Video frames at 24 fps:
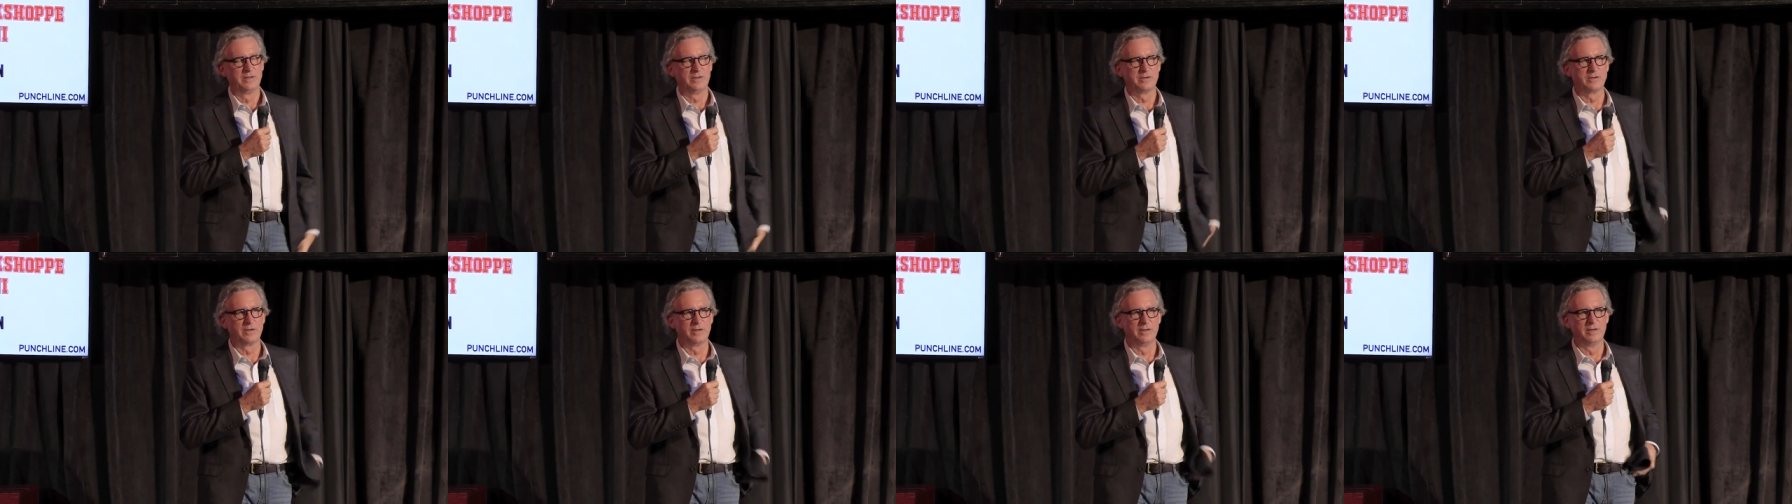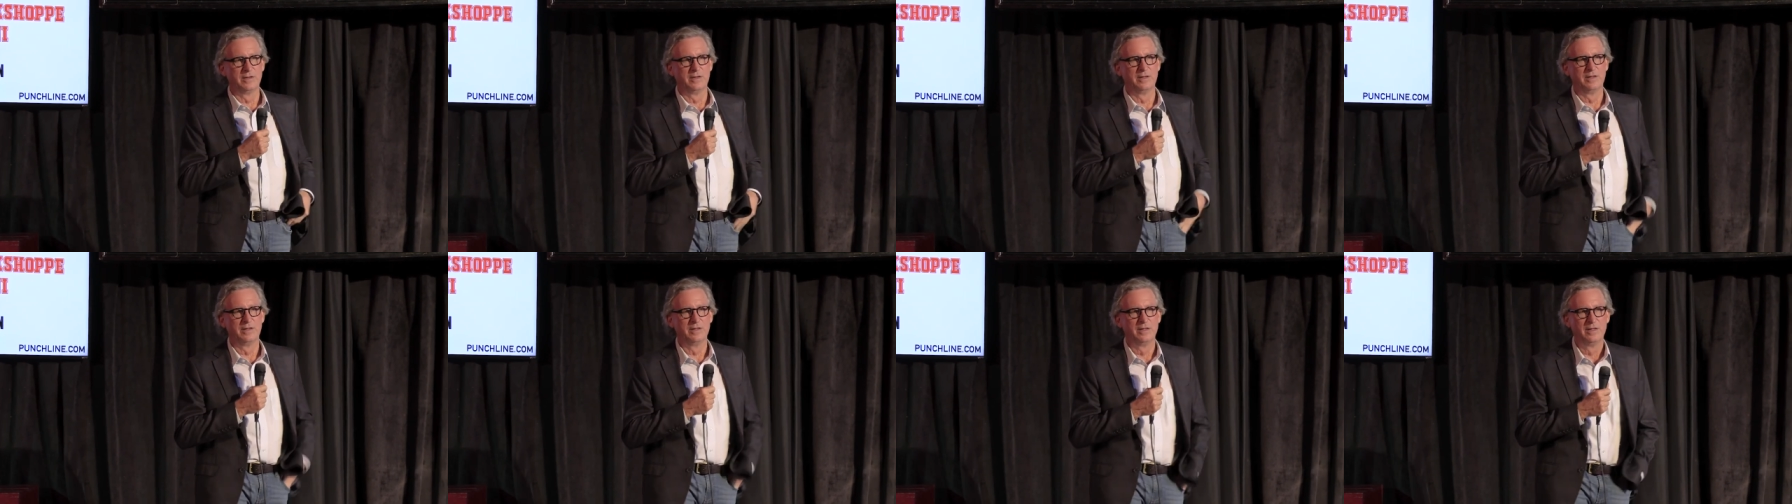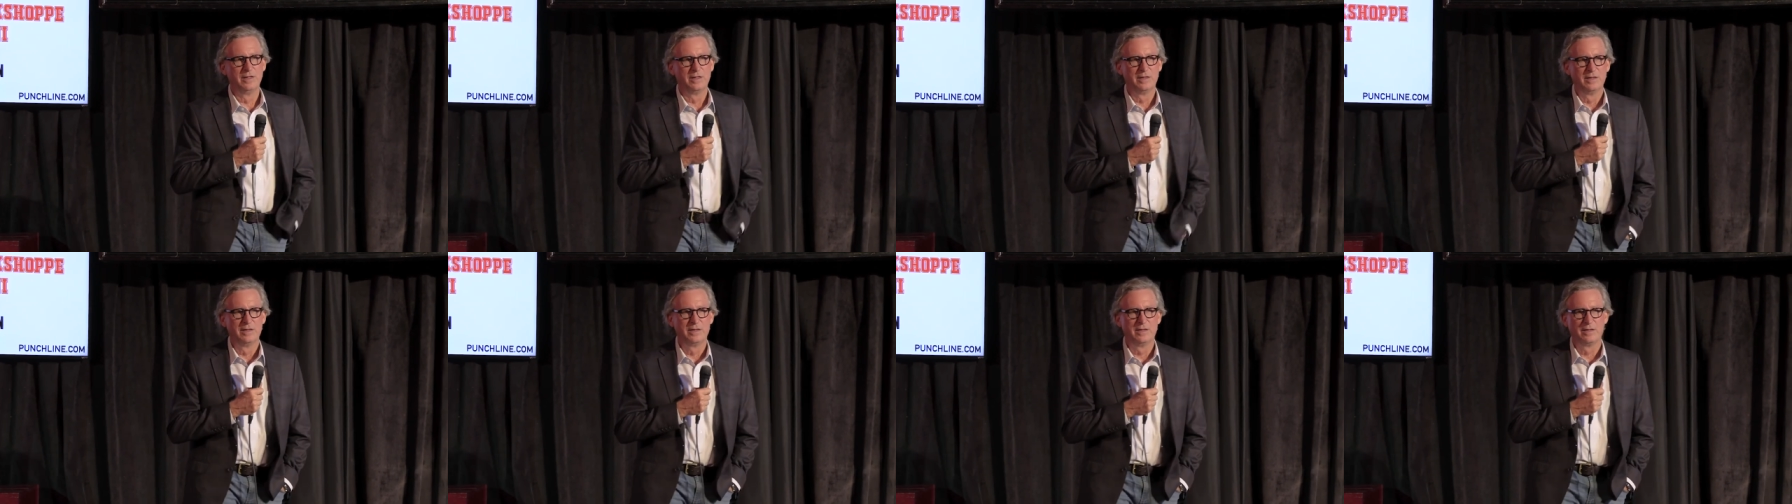so,
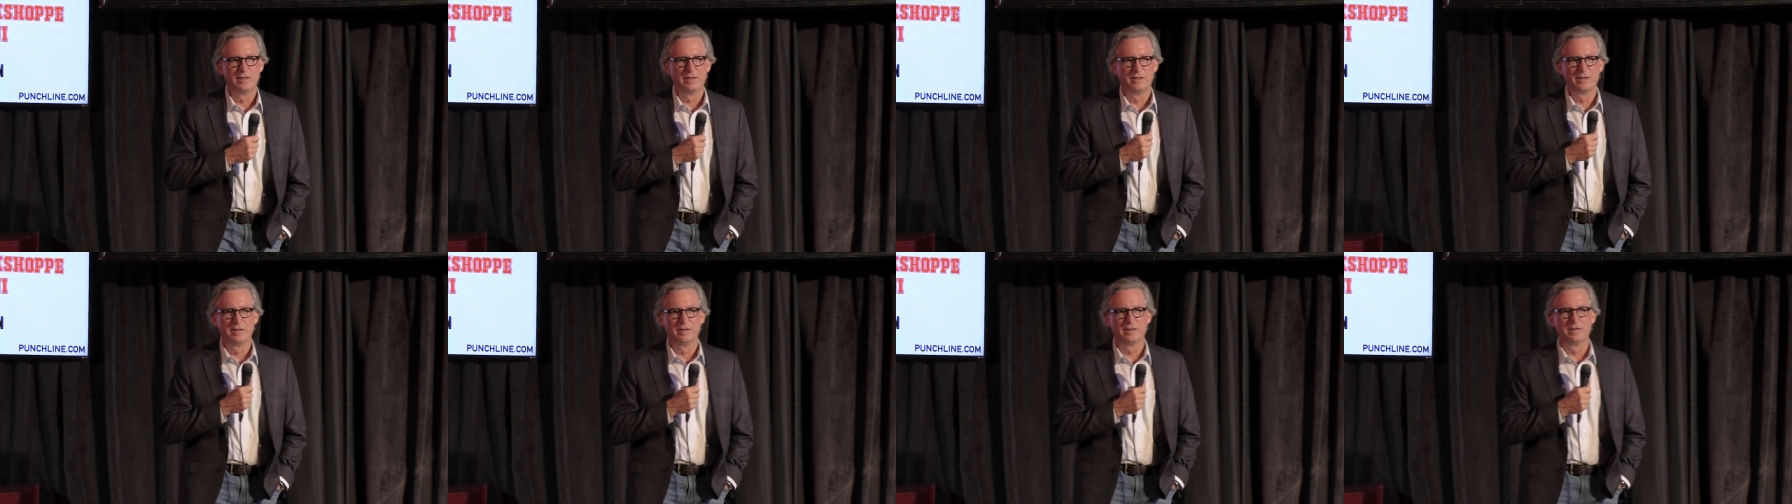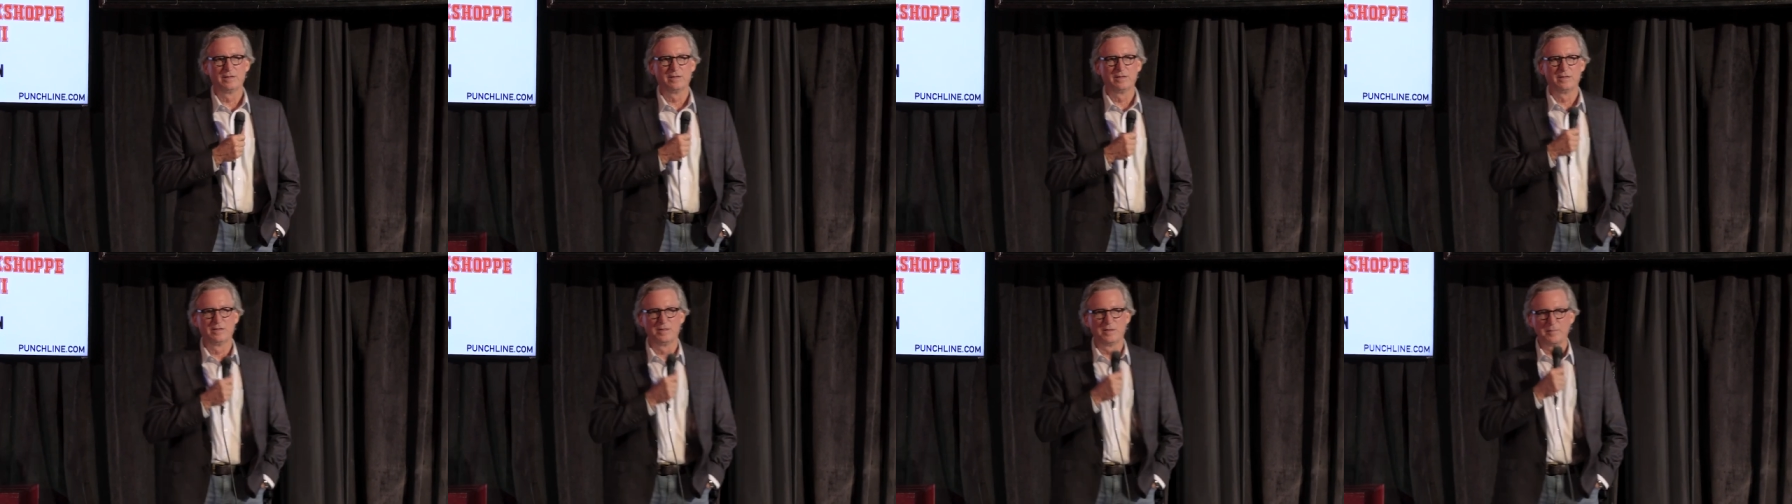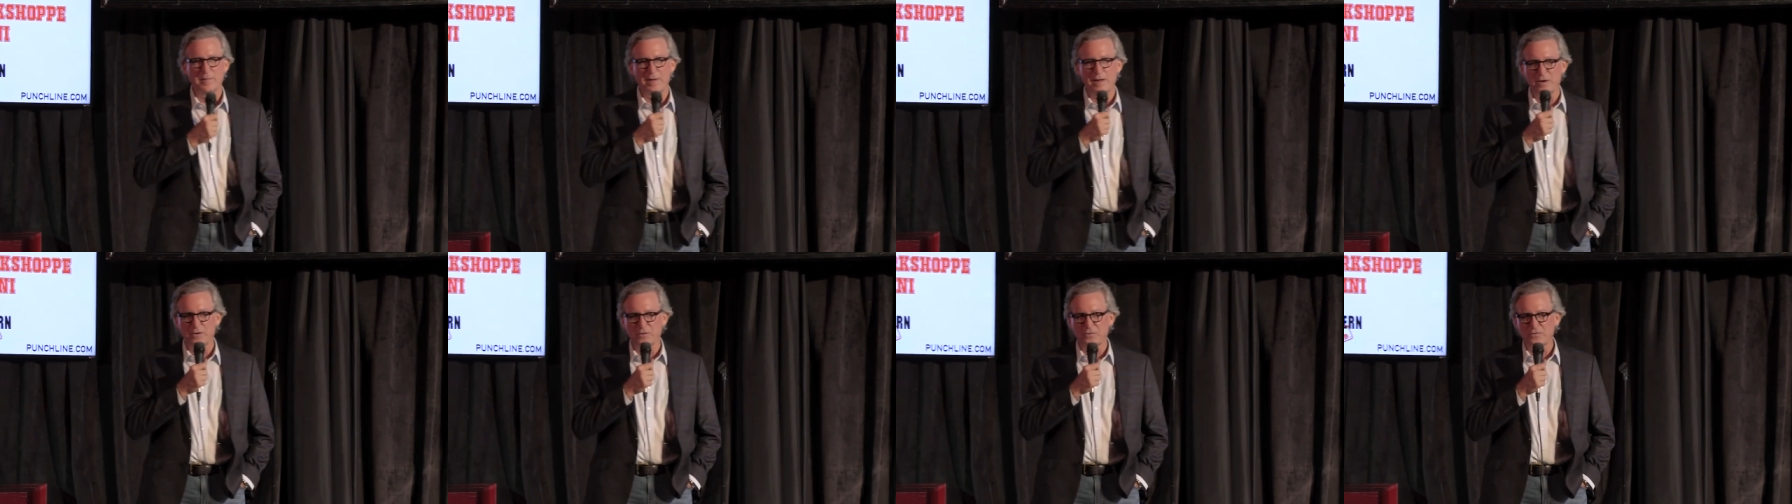the
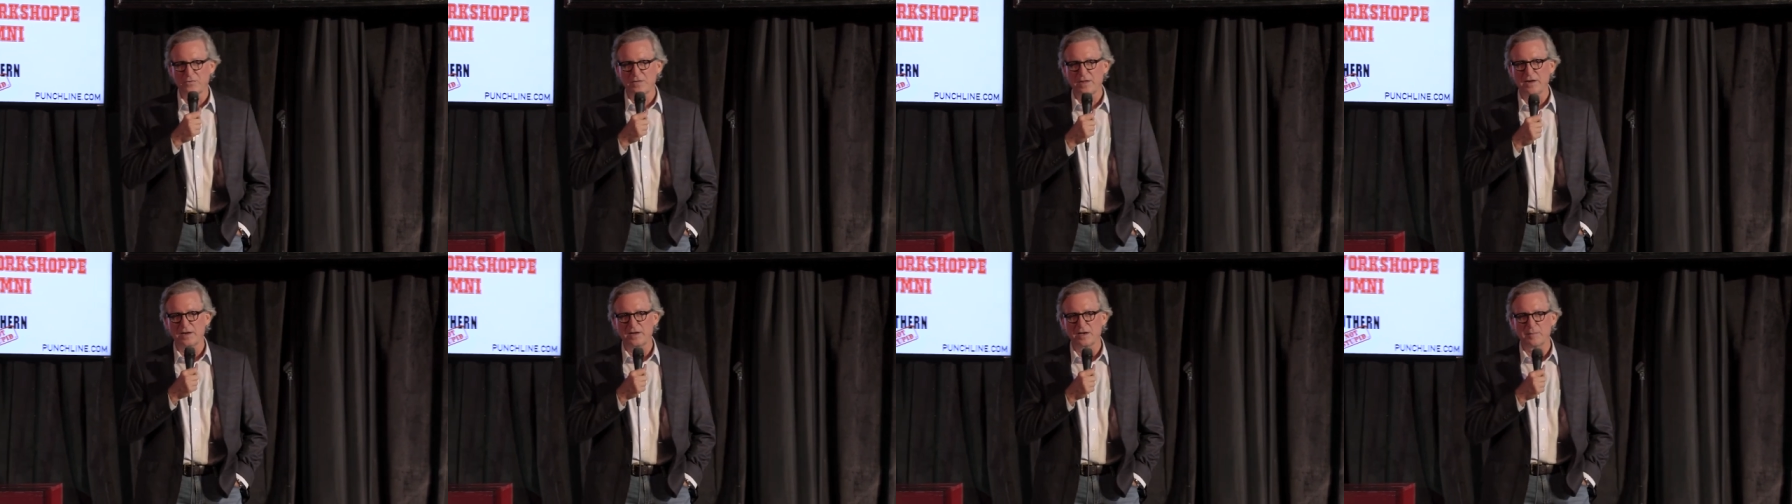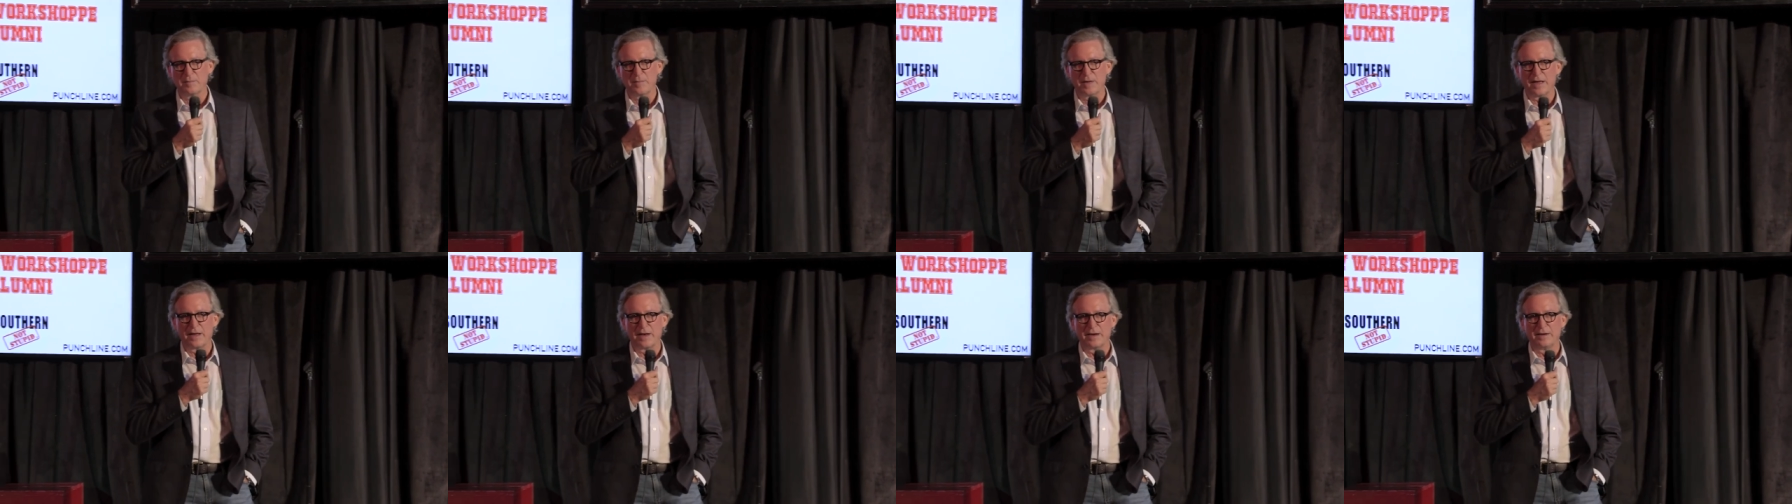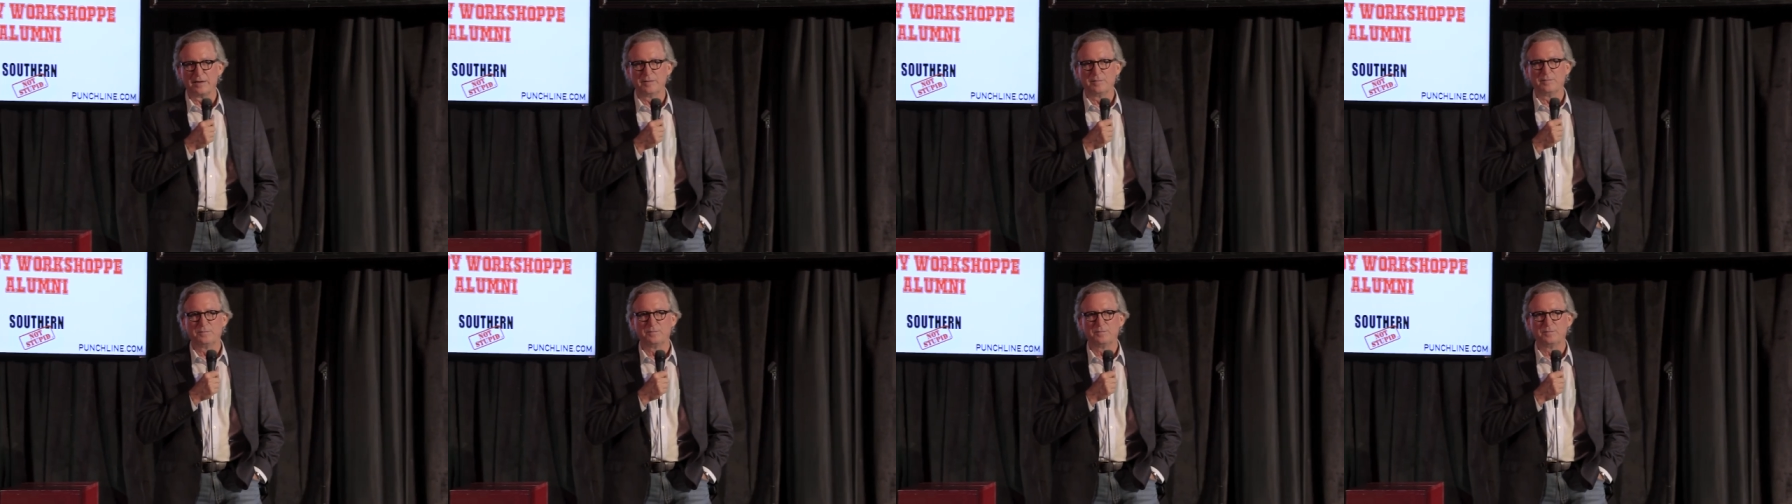mayor's thinking about it.